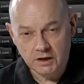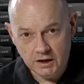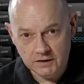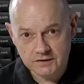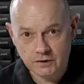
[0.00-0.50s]

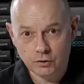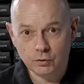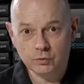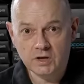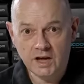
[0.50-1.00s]
it's a
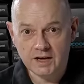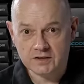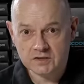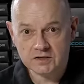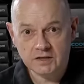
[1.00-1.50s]
good
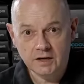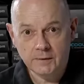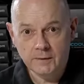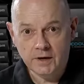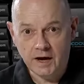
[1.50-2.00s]
case
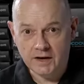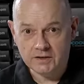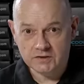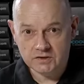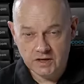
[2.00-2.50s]
and
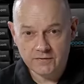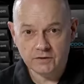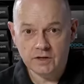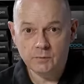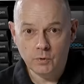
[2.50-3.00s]
it's
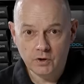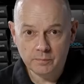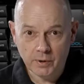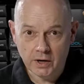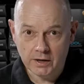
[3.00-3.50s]
definitely
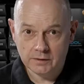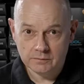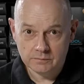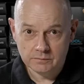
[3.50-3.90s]
worth buying.